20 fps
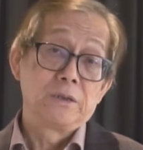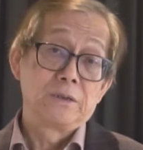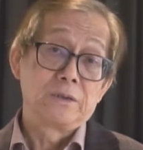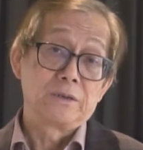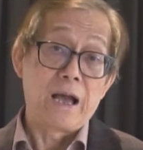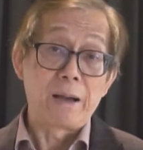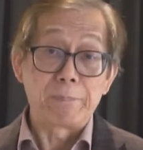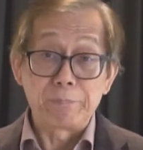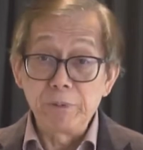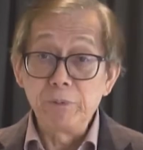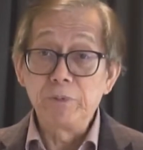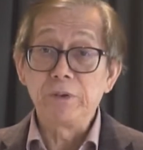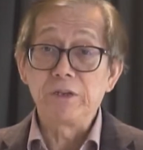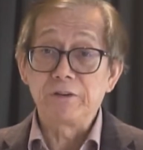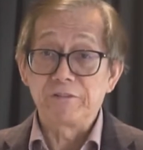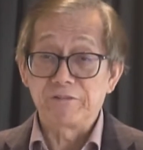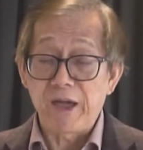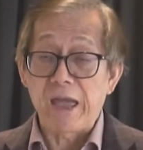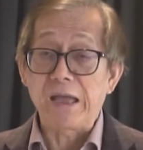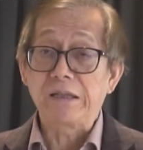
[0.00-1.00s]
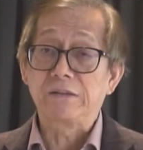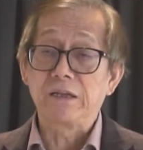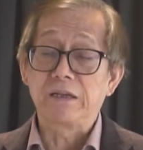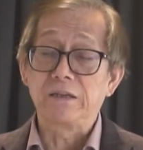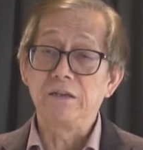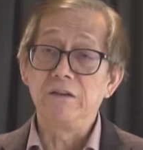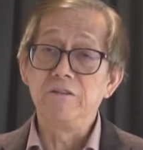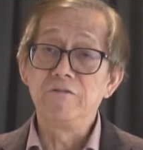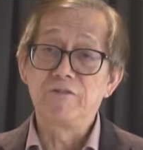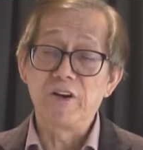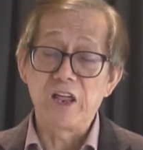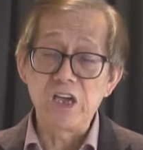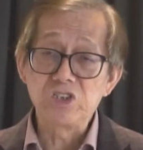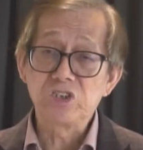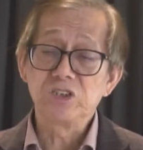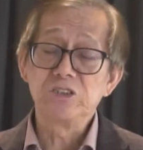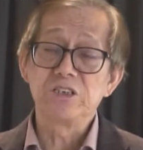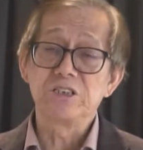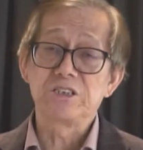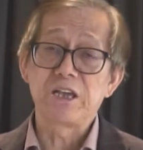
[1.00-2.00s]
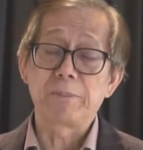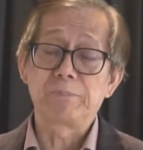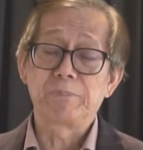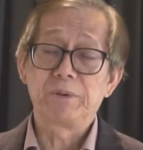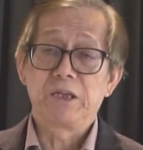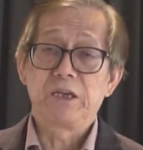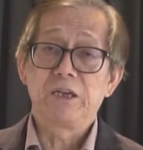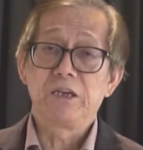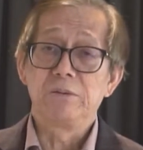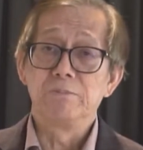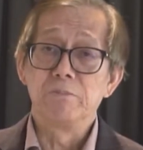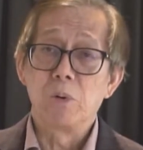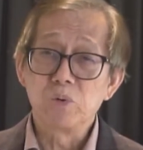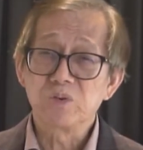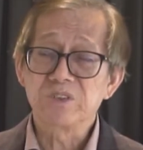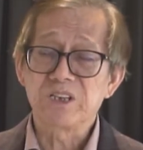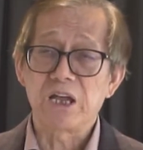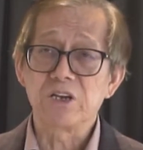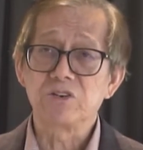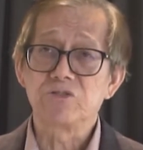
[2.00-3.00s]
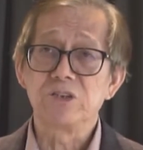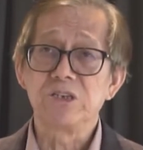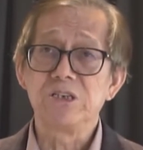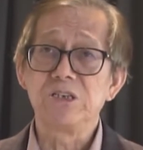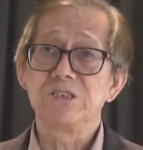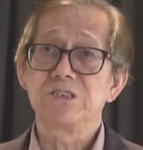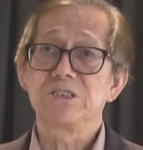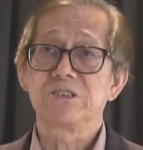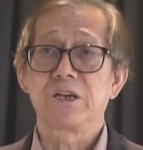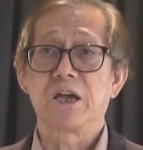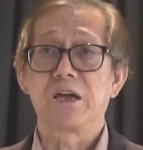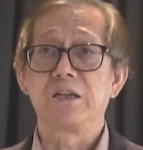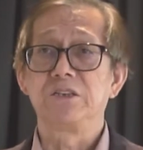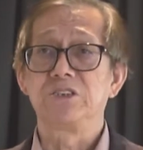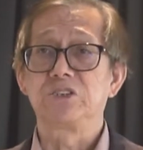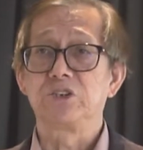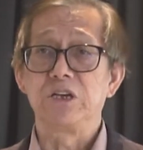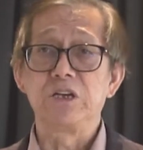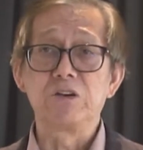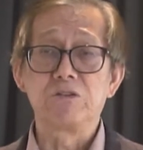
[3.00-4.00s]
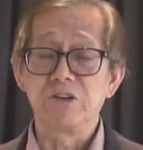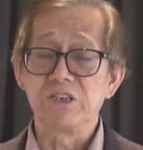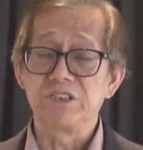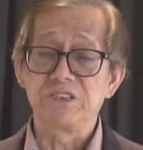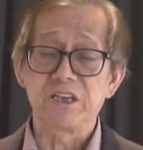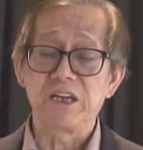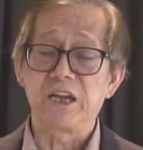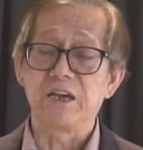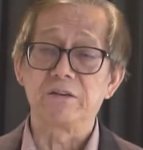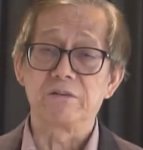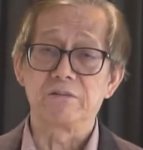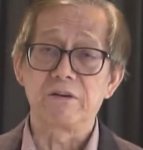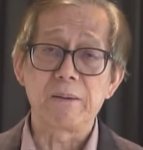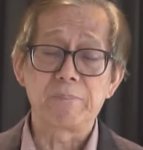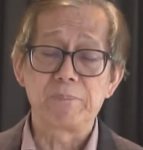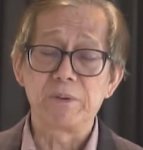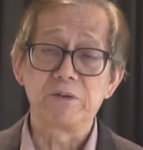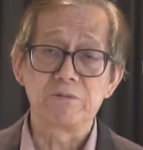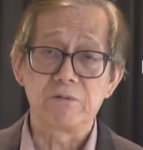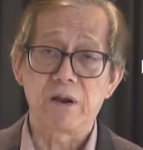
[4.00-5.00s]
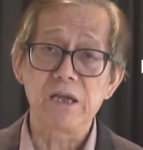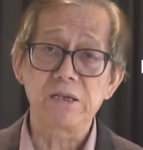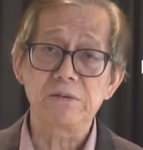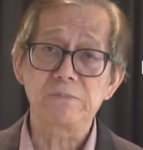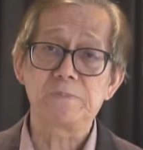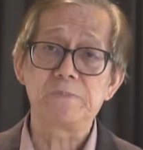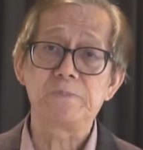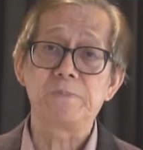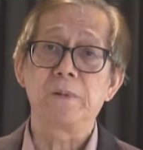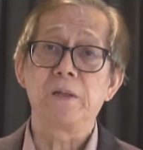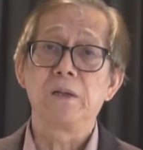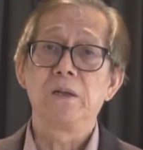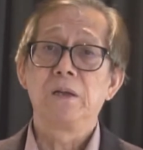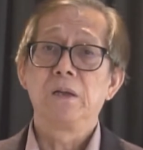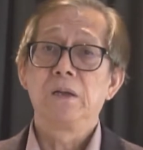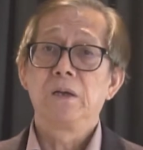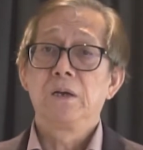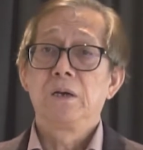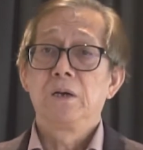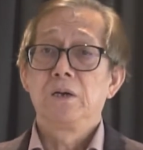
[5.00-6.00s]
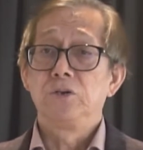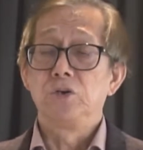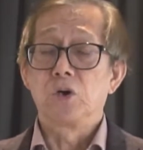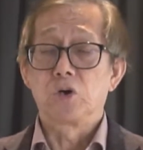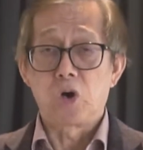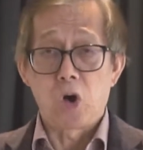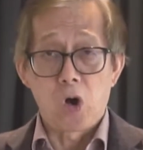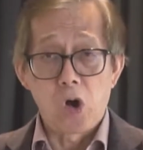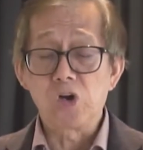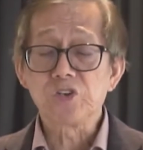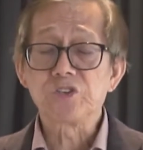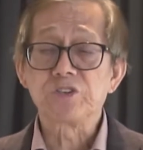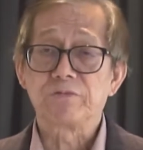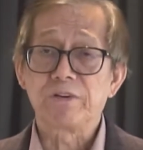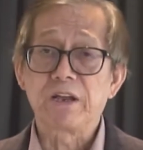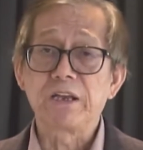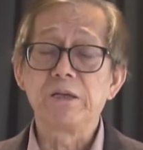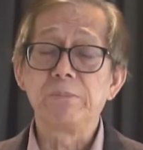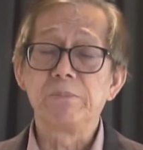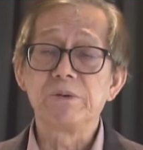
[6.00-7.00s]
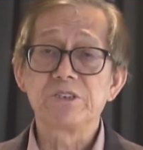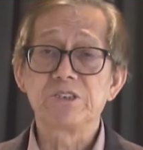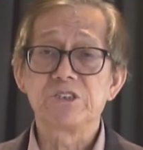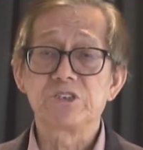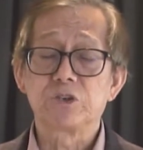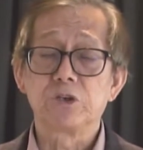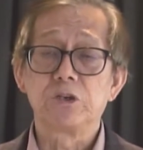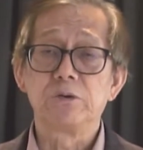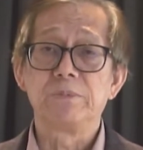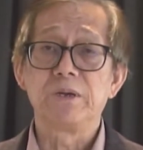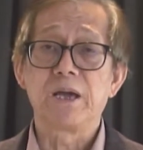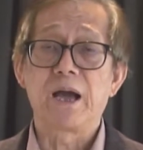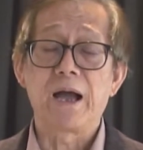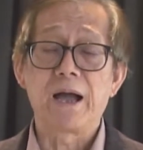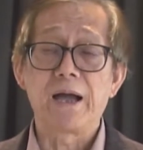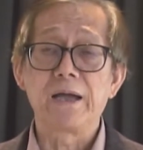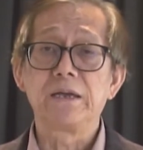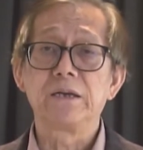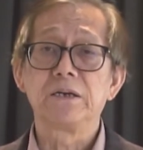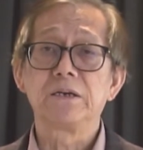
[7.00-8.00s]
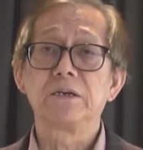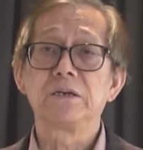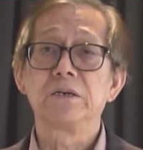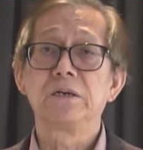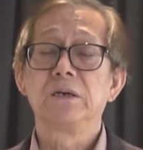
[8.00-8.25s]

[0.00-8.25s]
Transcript: Coupled with the fact that inflation is happening in most countries and it's increasing at a rapid rate, your cost of running business is going to be higher,